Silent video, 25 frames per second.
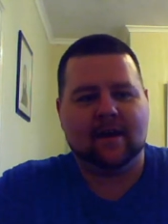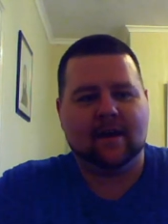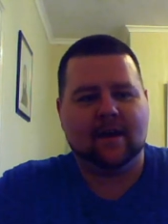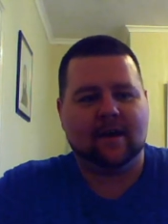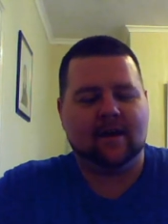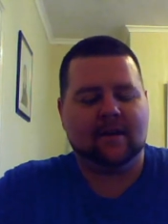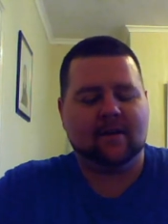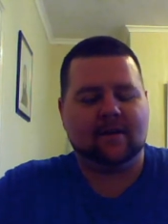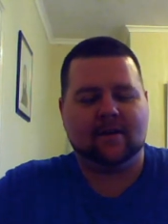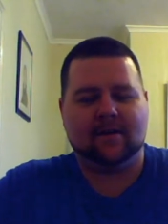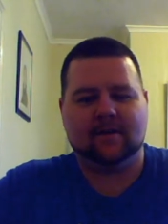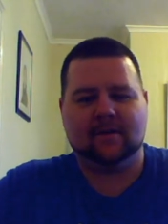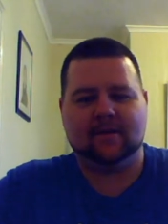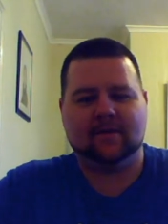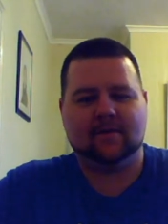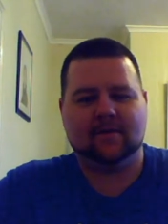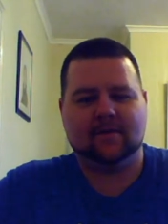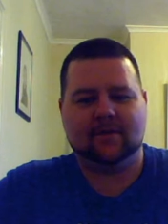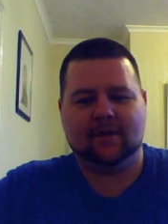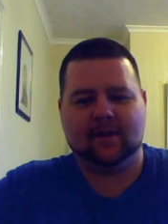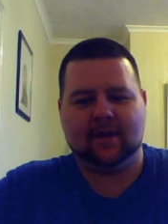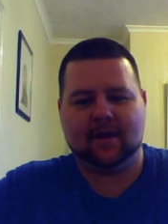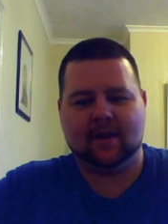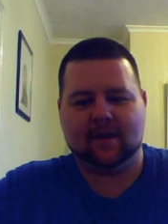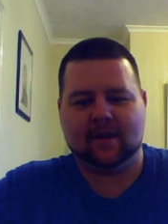And
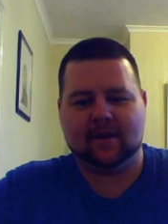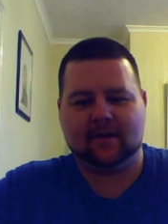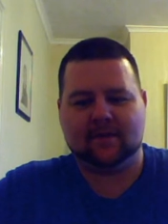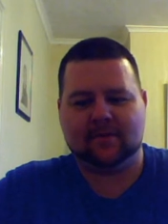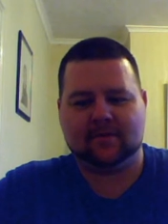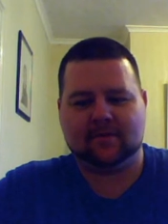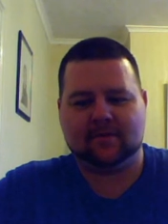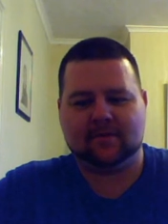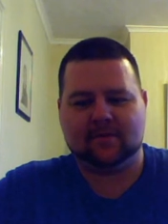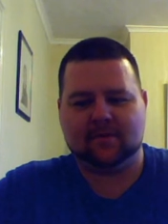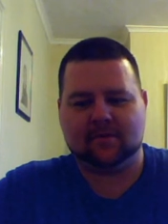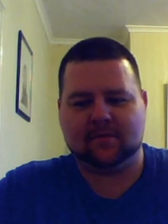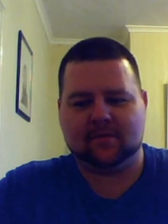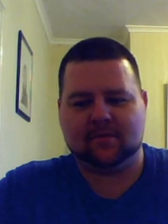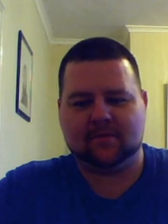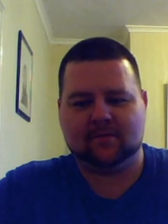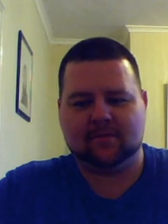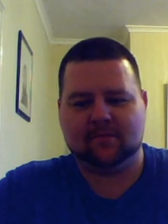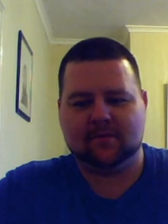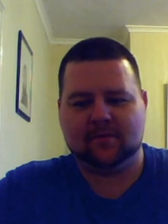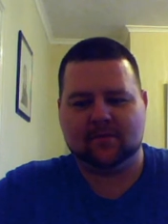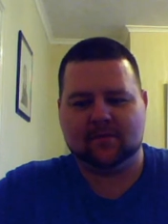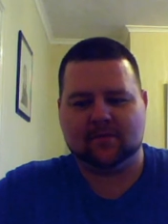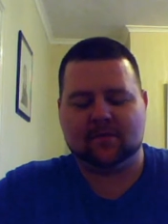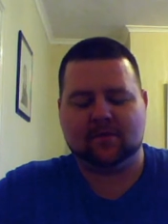yeah, it's just
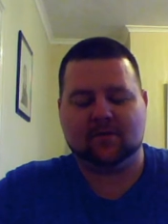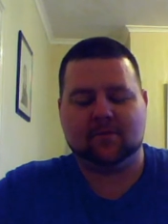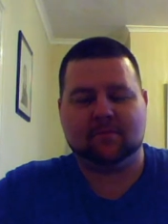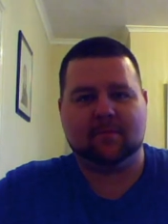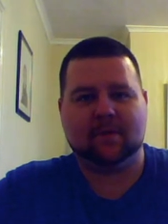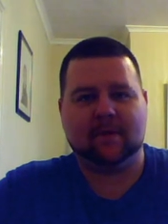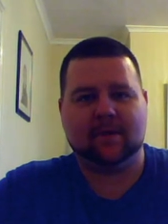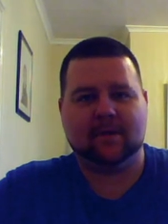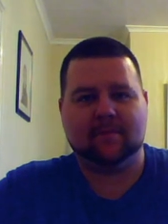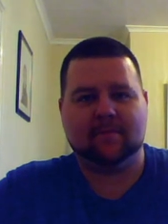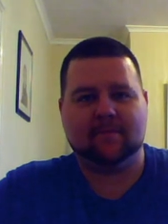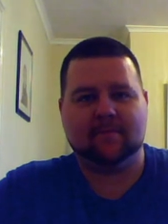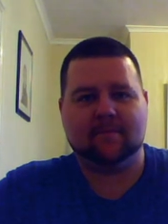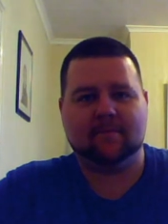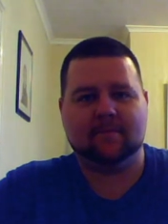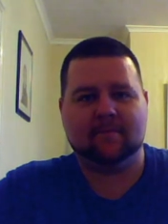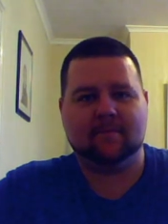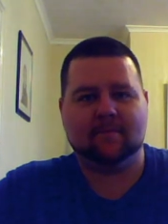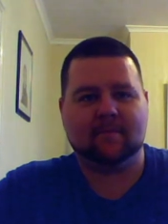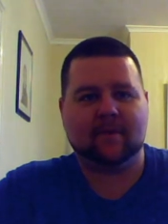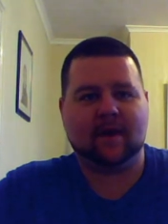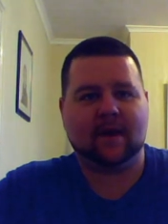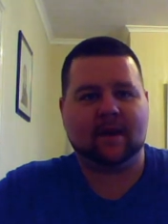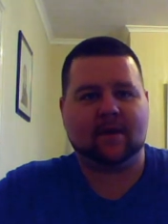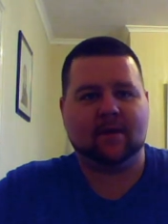it's just been
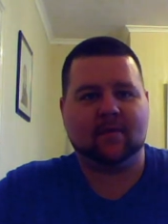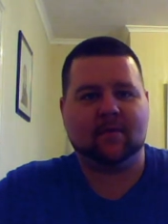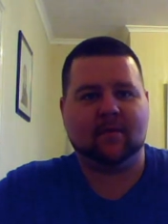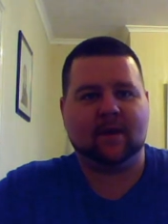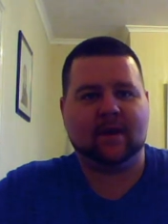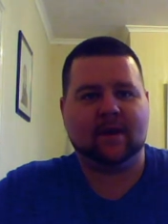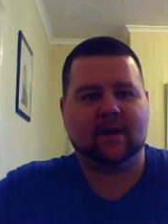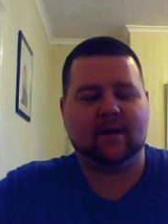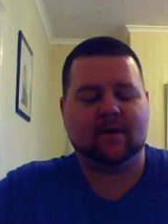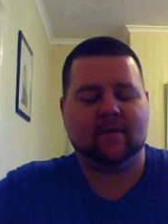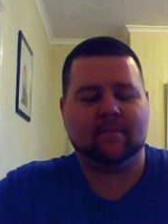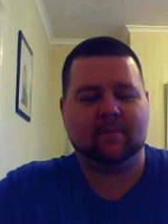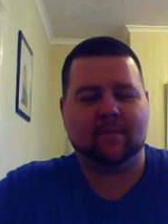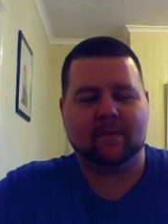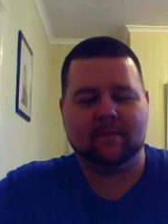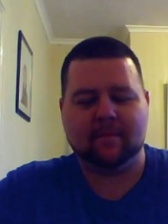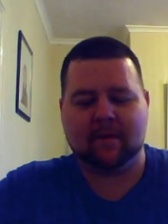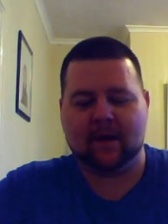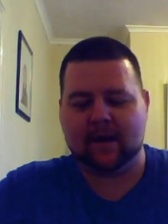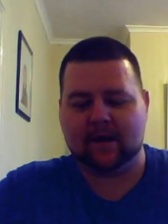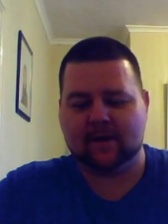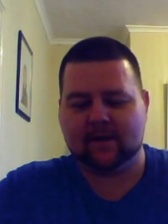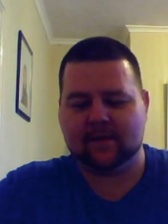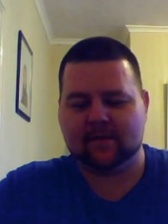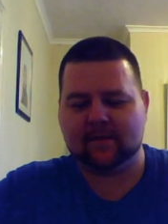a mega weight on my
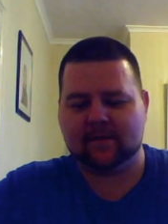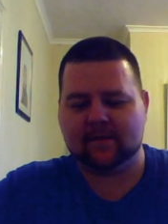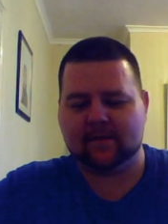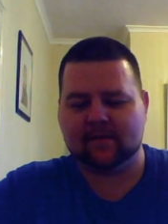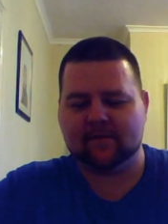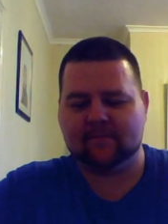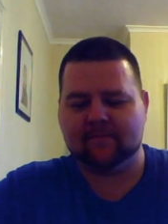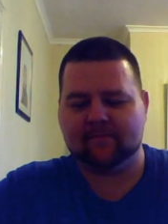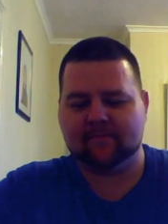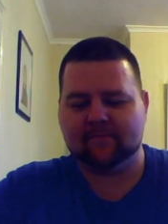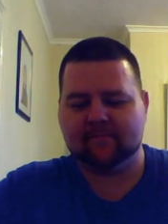mind.